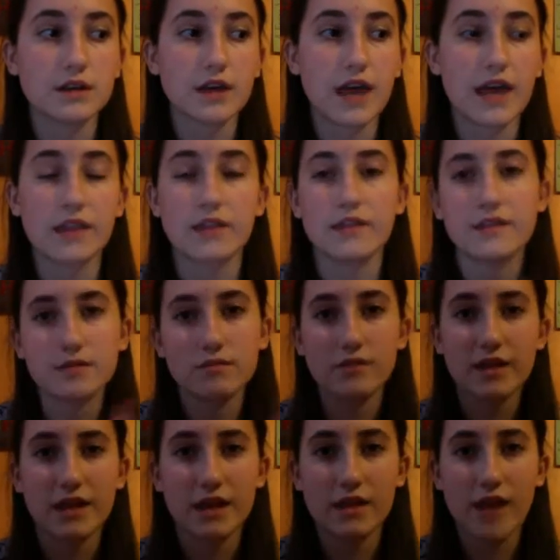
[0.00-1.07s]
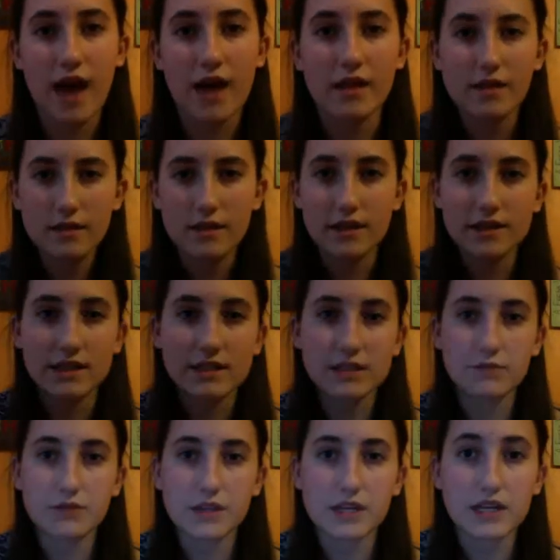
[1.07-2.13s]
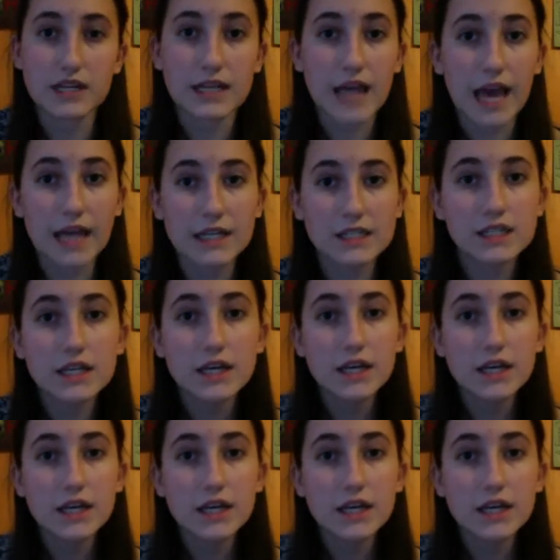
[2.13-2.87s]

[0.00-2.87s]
and in that ties in with neglect.